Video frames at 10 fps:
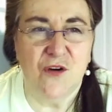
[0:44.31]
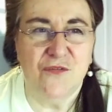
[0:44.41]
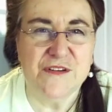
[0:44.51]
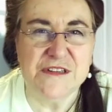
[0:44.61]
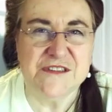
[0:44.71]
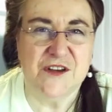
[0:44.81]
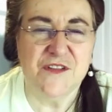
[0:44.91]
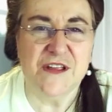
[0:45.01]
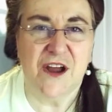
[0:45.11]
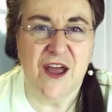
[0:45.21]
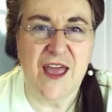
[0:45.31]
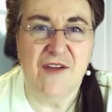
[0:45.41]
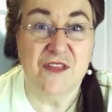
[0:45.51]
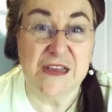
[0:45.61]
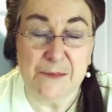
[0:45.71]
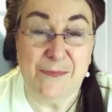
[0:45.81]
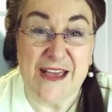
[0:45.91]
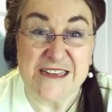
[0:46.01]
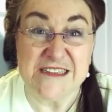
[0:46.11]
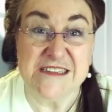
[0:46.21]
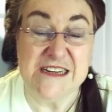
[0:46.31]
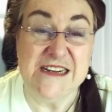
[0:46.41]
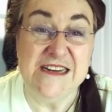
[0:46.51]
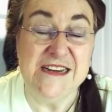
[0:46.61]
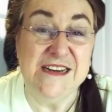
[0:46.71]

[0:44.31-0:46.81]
office so that I have the capacity